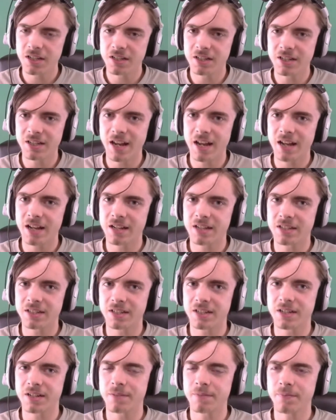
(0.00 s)
seems
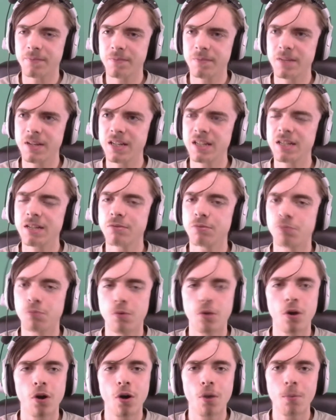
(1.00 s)

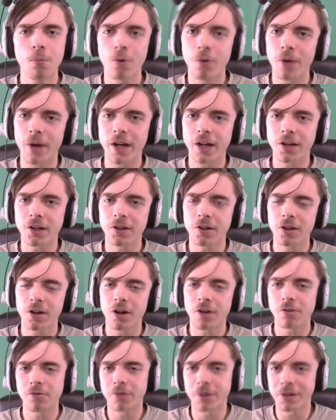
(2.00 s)
more like
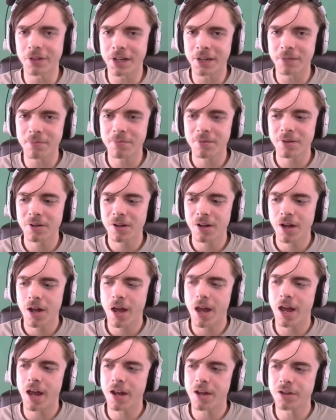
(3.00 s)
a grown up,
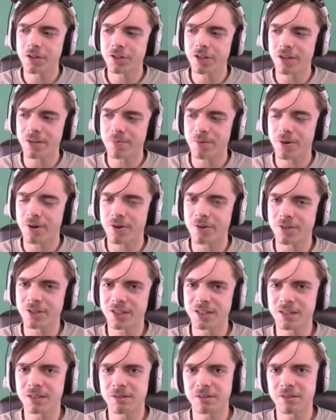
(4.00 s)
and Jake Paul
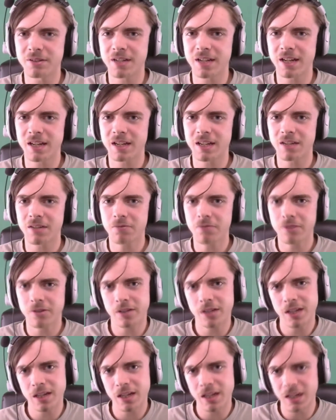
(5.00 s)
seems like a little
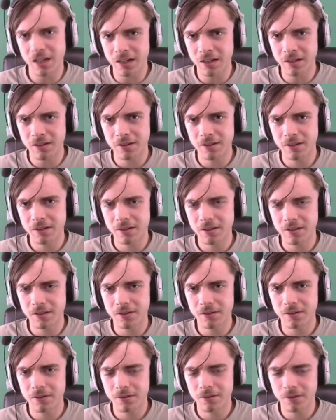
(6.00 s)
kid,
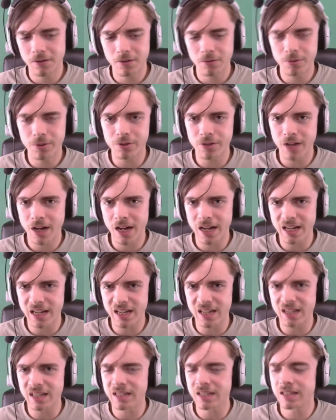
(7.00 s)
a little tiny
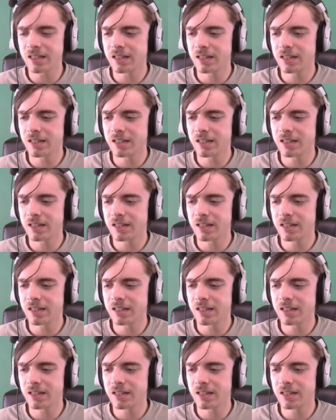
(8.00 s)
kid.